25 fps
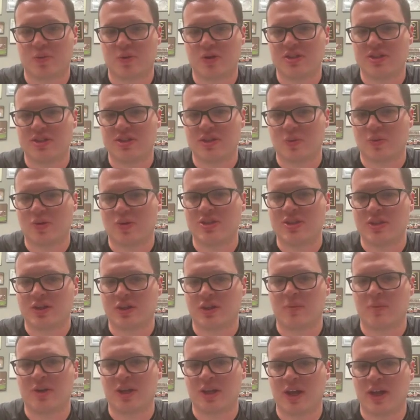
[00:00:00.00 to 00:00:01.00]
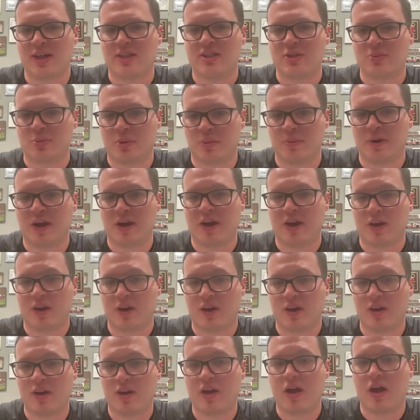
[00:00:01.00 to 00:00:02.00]
What's the, what's it going to be like to
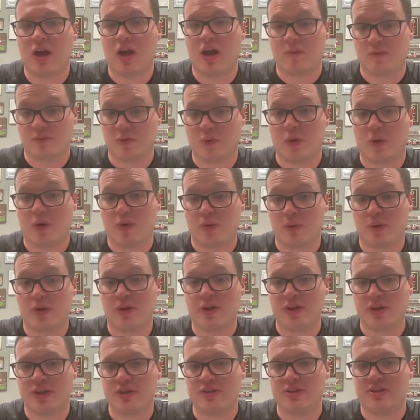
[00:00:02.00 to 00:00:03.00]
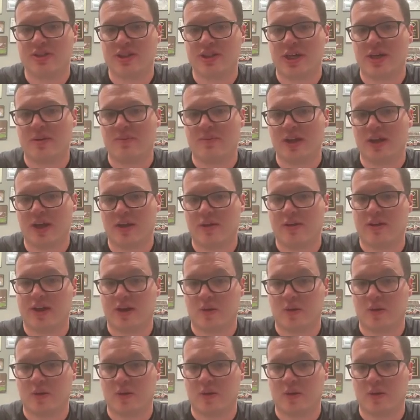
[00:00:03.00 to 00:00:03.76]
prepare uh, for a really good team that